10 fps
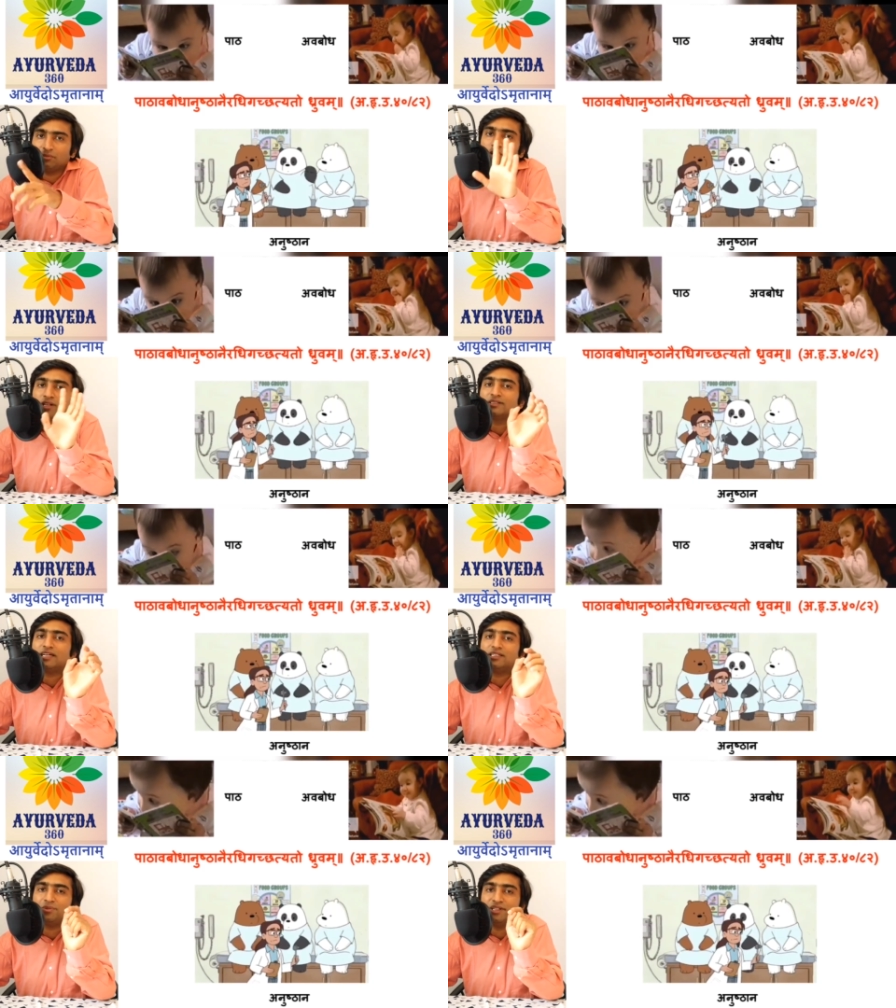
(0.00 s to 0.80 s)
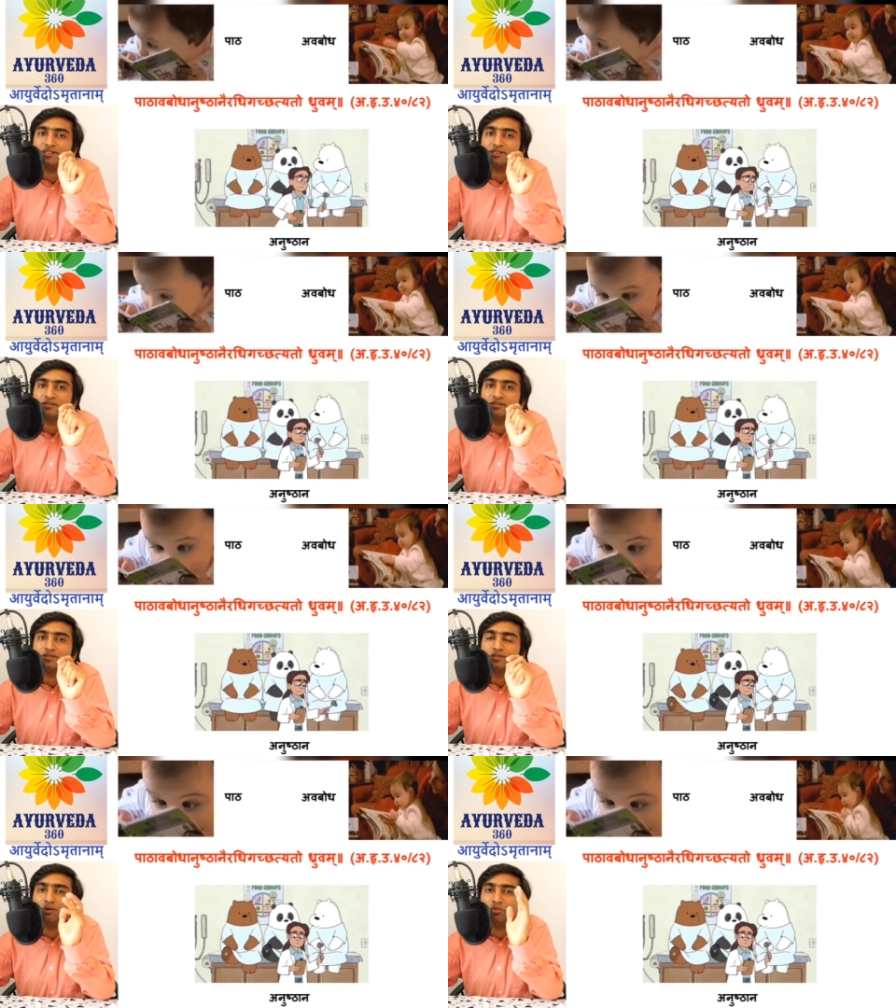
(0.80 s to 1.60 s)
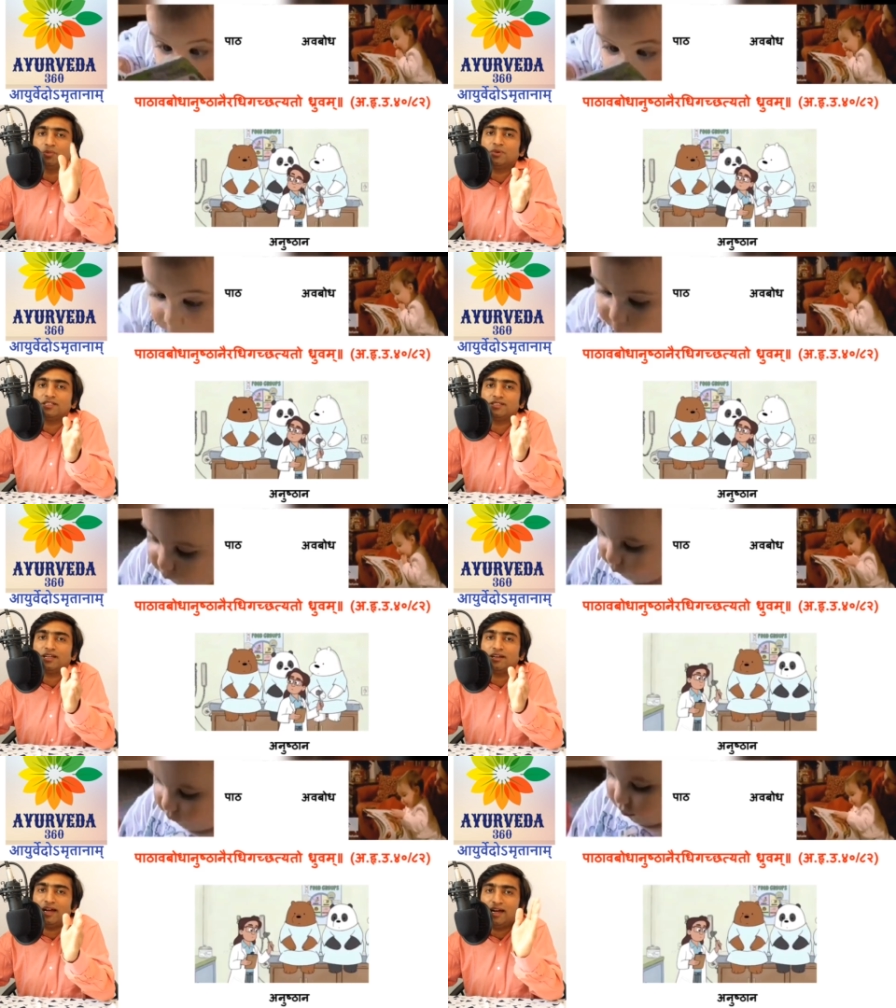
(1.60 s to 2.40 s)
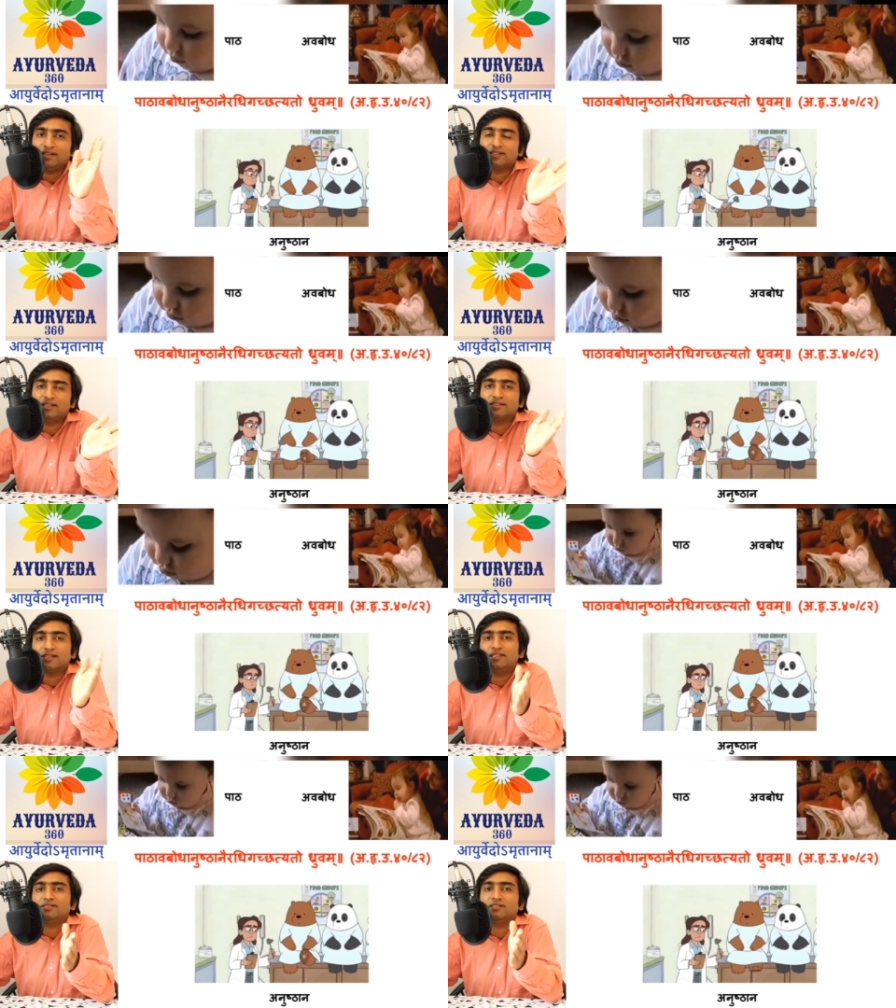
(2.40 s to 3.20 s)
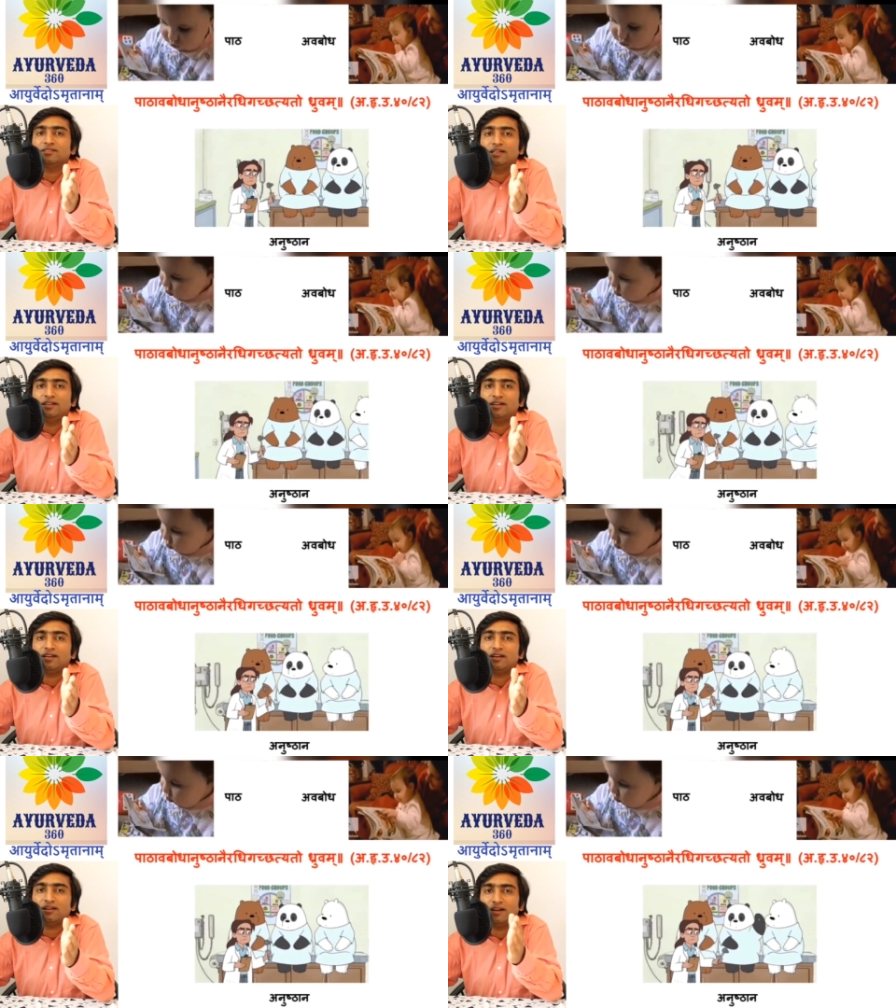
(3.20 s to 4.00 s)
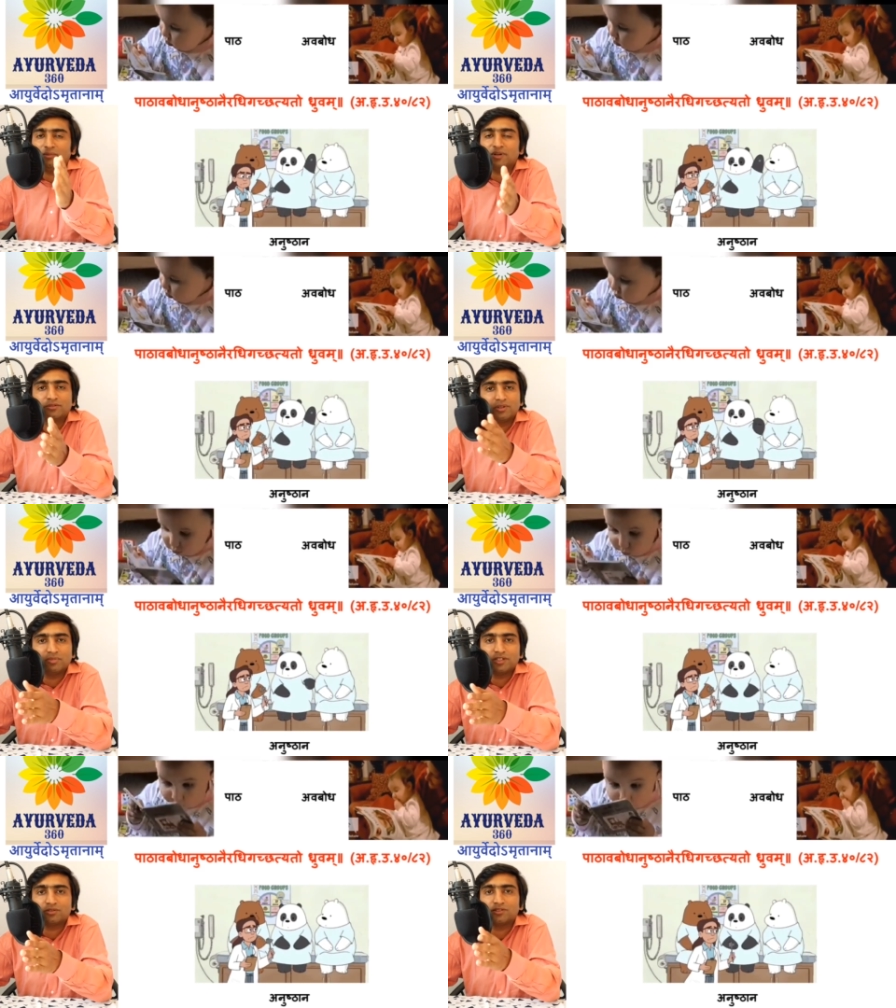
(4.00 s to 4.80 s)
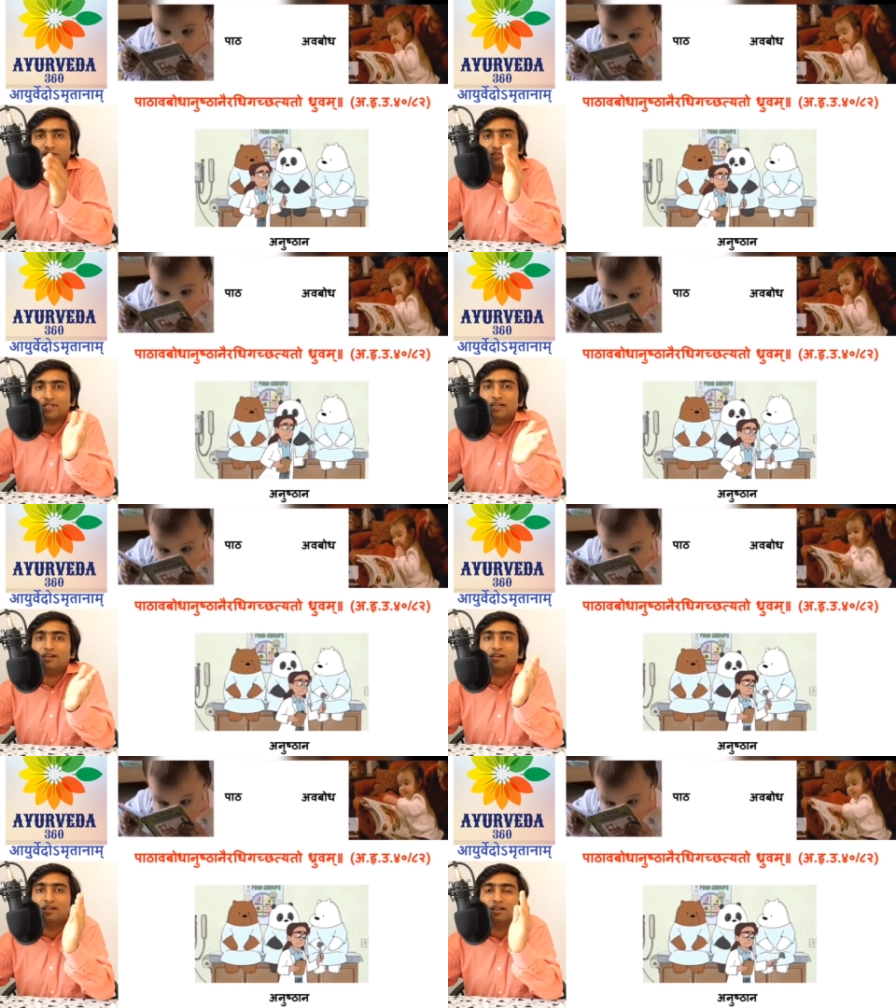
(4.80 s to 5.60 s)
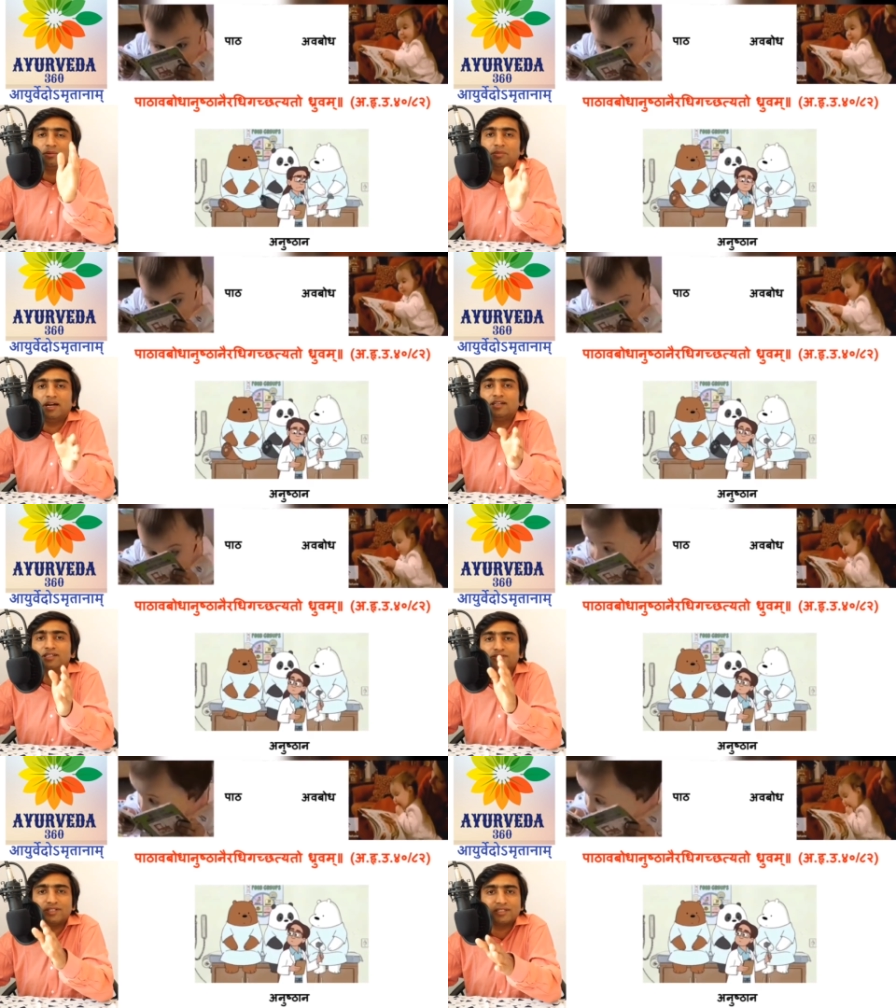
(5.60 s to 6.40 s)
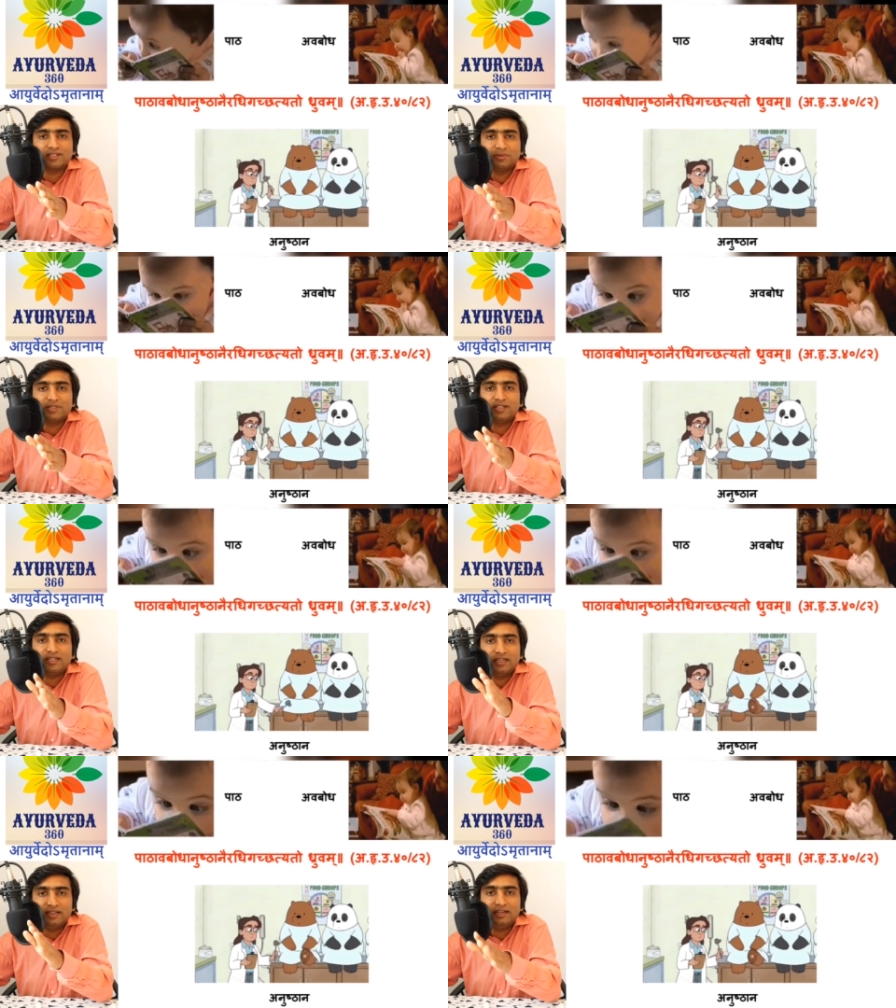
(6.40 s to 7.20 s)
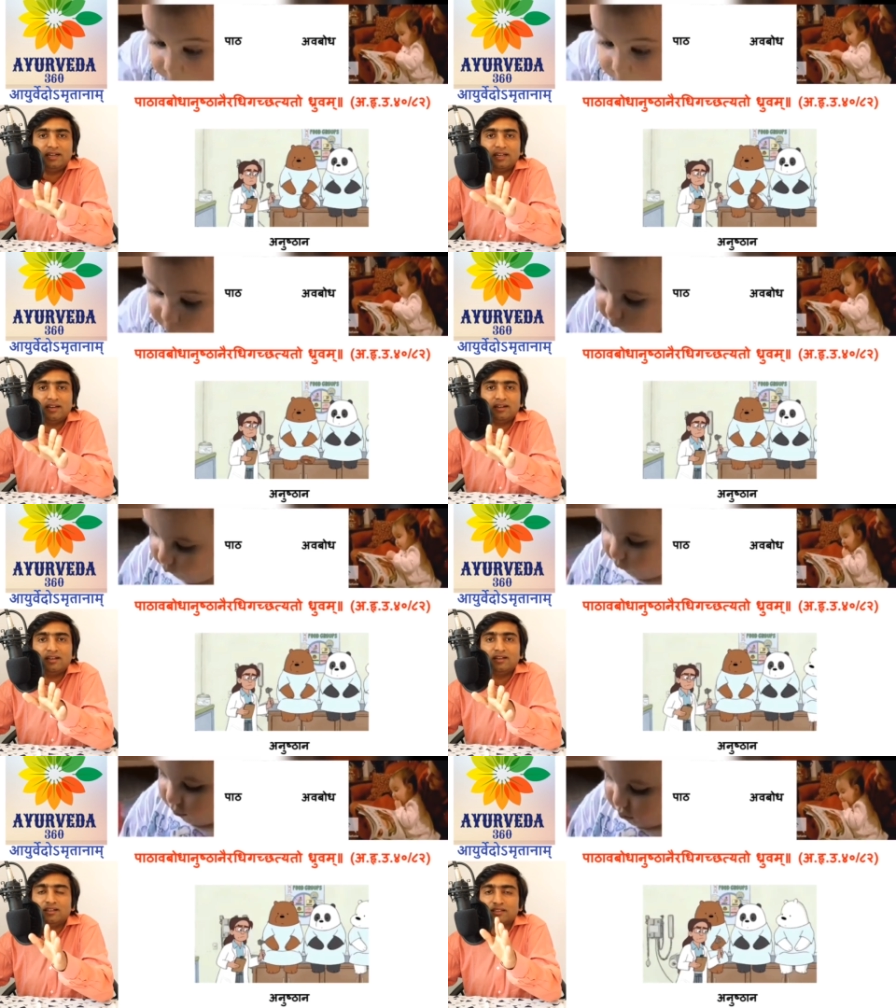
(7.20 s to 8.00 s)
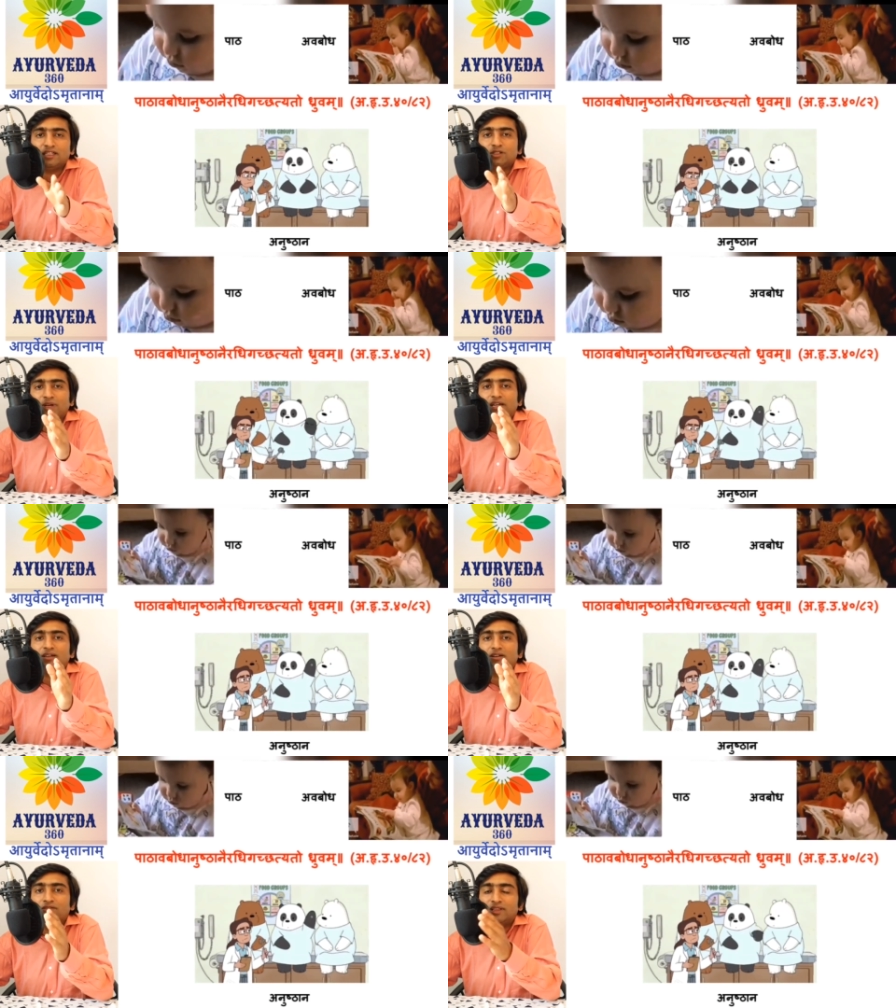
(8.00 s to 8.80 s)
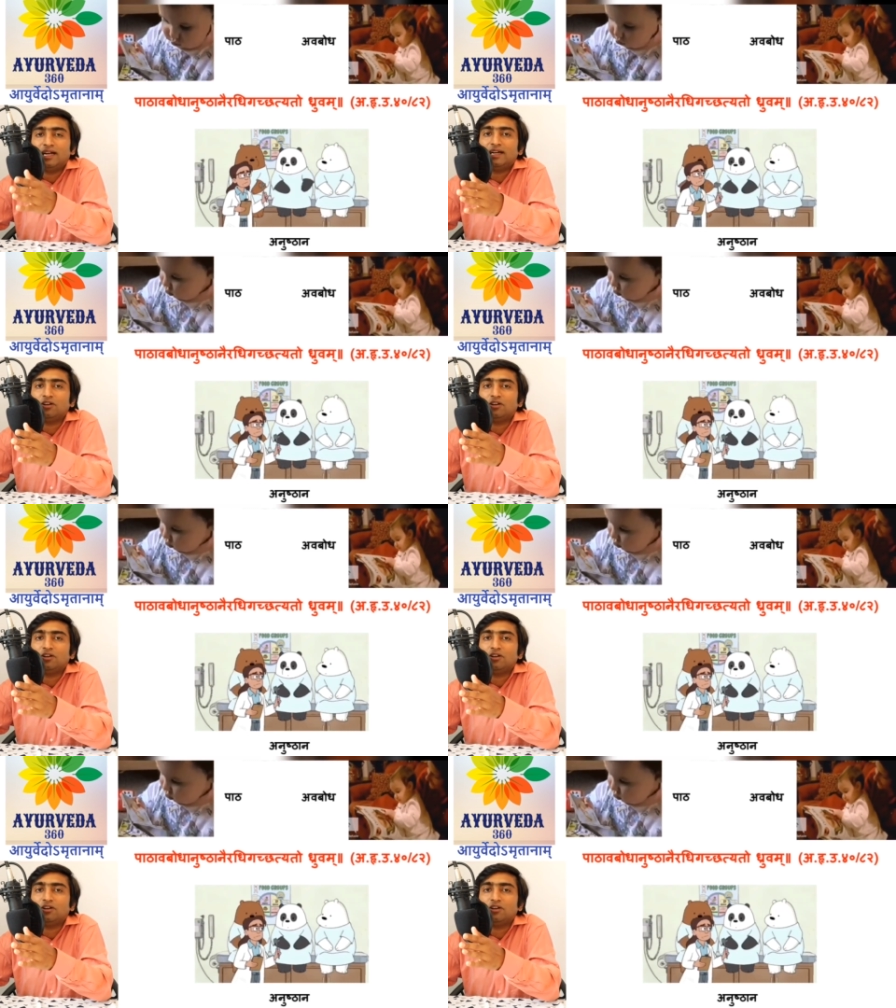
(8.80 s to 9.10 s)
modern science based. So up to plus 10, I had studied science in detail and plus 1, plus 2 also I have studied biology, physics, chemistry in detail. That's why with that